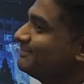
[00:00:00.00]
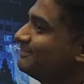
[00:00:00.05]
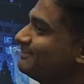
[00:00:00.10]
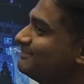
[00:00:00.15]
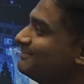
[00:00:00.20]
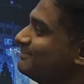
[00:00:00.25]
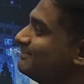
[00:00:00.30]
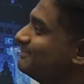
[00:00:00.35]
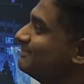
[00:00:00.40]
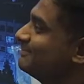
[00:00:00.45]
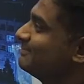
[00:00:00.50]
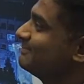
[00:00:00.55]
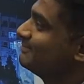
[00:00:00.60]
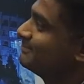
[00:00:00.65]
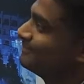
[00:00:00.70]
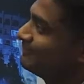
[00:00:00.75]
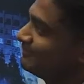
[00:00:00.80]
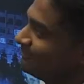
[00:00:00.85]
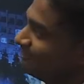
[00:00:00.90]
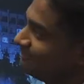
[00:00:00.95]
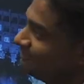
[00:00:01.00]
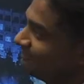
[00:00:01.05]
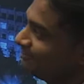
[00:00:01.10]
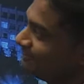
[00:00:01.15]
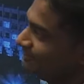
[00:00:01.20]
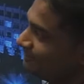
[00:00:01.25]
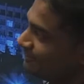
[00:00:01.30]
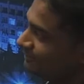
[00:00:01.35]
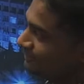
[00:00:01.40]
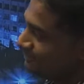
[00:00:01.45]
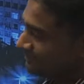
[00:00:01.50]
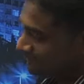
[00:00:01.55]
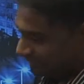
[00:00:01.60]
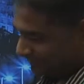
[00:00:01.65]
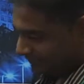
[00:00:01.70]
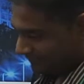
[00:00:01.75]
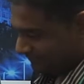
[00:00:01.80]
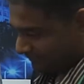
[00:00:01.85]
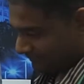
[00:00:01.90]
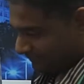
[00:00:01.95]

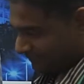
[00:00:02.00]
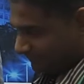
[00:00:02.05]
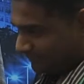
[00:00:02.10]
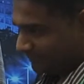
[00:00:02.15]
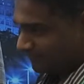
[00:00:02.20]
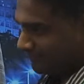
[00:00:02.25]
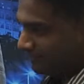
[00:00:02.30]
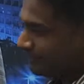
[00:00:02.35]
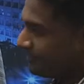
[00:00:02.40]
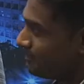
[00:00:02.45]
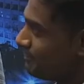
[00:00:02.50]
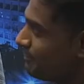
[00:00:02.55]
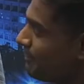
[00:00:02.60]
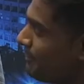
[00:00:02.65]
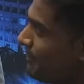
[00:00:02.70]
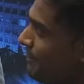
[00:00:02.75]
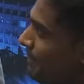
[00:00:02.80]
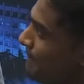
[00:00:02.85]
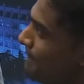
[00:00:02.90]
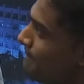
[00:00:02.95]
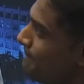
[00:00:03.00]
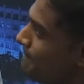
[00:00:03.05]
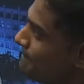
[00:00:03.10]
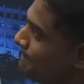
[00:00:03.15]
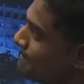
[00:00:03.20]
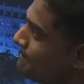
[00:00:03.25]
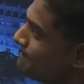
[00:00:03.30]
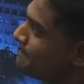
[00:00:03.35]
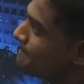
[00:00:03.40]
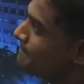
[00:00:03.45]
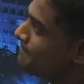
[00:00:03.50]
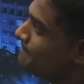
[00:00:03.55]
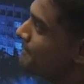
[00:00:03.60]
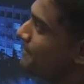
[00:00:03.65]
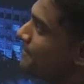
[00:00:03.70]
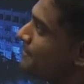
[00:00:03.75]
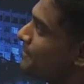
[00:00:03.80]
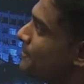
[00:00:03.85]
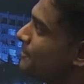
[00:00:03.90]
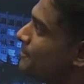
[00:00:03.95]

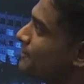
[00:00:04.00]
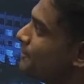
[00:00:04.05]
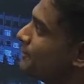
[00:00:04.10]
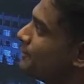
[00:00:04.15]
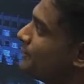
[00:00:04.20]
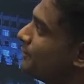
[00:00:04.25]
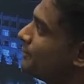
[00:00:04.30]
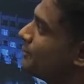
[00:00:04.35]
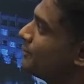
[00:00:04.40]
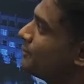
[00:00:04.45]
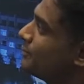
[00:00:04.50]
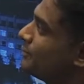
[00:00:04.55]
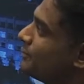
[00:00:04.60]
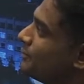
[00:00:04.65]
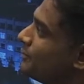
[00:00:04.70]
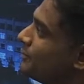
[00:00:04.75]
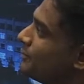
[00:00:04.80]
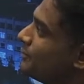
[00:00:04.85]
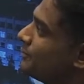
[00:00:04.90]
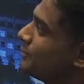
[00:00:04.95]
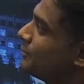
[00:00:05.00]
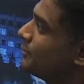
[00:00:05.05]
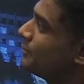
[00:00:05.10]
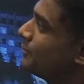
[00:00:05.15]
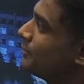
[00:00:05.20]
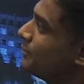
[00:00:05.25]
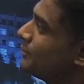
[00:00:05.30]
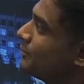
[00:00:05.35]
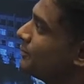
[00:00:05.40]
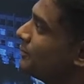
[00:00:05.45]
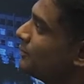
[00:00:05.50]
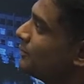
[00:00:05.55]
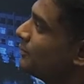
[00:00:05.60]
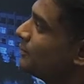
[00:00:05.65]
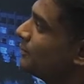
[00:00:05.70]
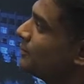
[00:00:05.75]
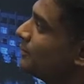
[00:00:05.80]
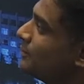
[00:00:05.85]
(not speaking)